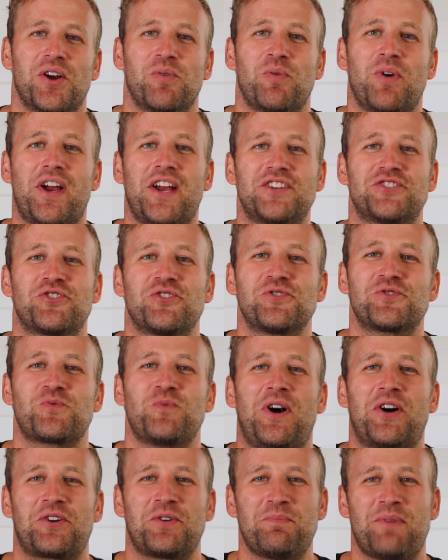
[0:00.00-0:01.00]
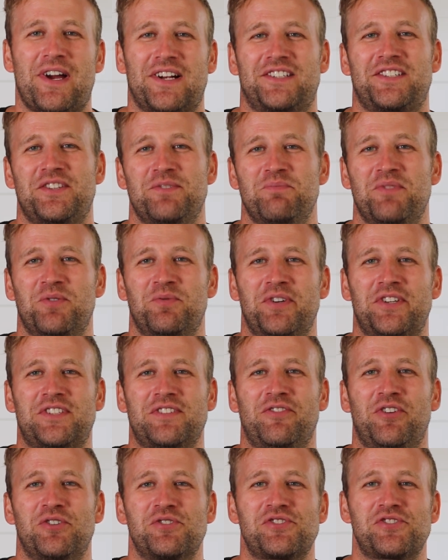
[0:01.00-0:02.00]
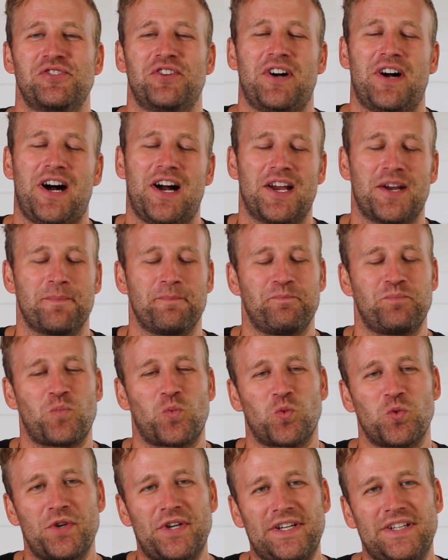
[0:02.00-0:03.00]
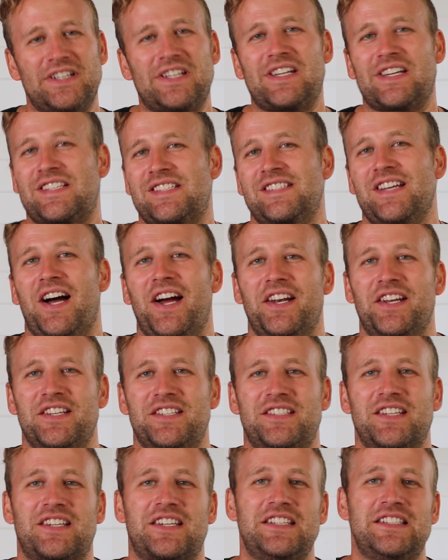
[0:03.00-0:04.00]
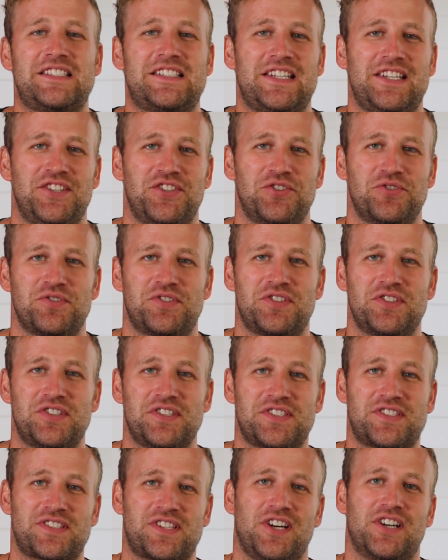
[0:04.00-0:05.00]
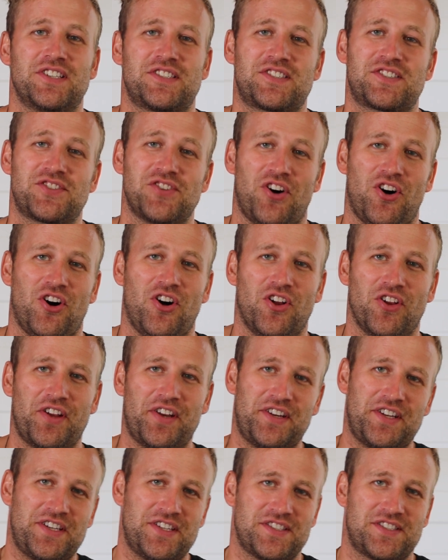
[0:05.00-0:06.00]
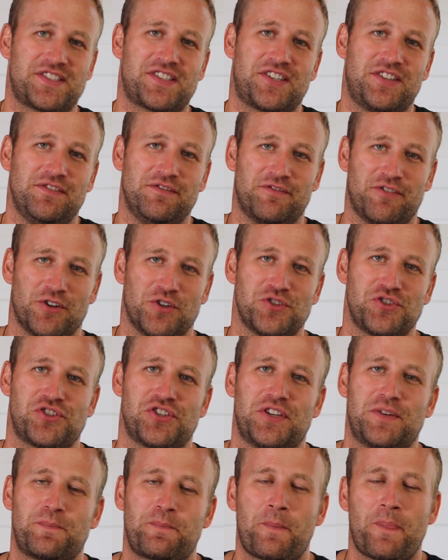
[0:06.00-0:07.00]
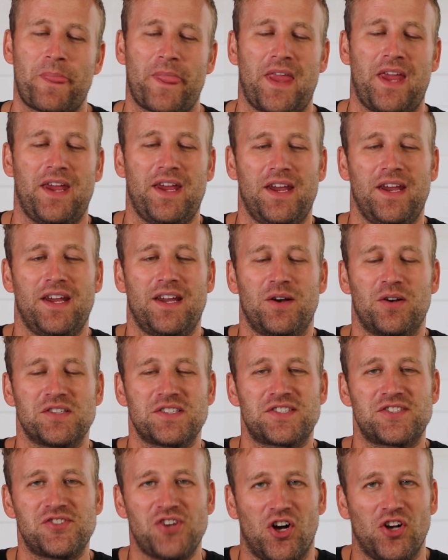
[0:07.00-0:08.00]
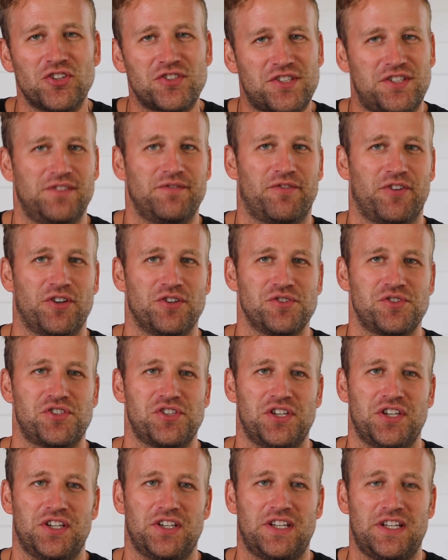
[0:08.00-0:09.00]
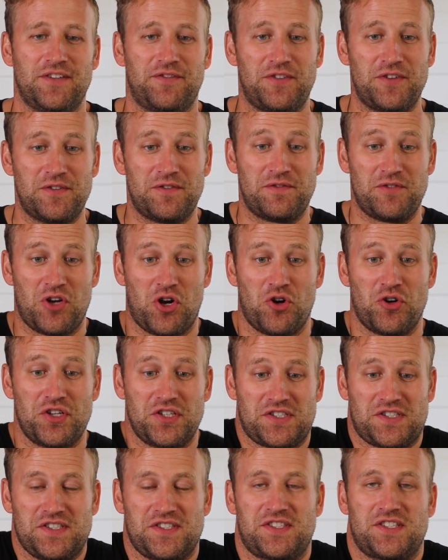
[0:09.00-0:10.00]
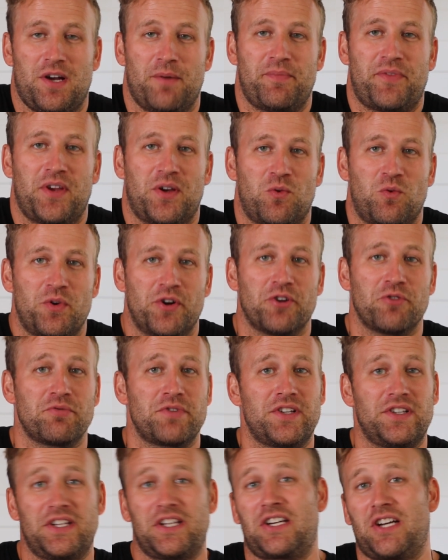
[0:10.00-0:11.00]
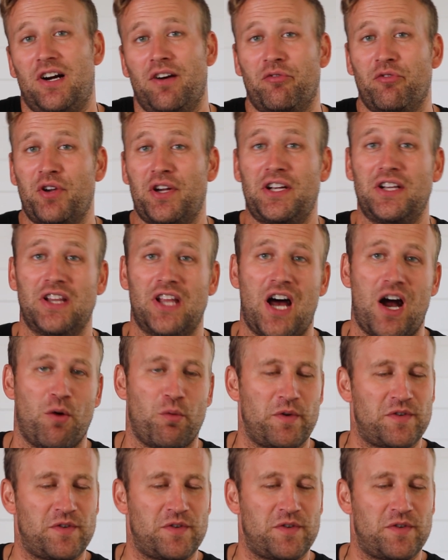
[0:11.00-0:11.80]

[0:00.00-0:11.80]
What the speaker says: Well, hey church, welcome back to the Midweek Devotional. I'm really excited to continue to discuss Saul and his conversion. Saul's conversion, if you've noticed, is something we're really covering a lot.